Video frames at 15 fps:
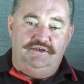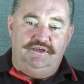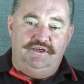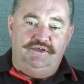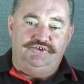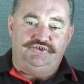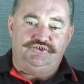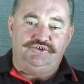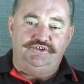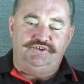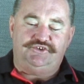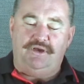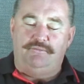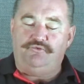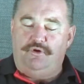is
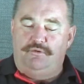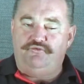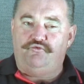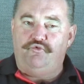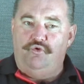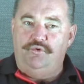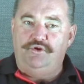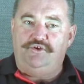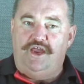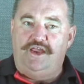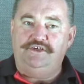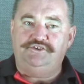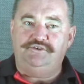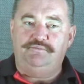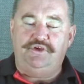sometimes fraught with
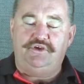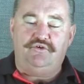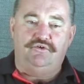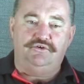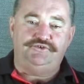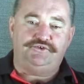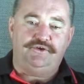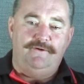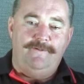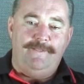danger because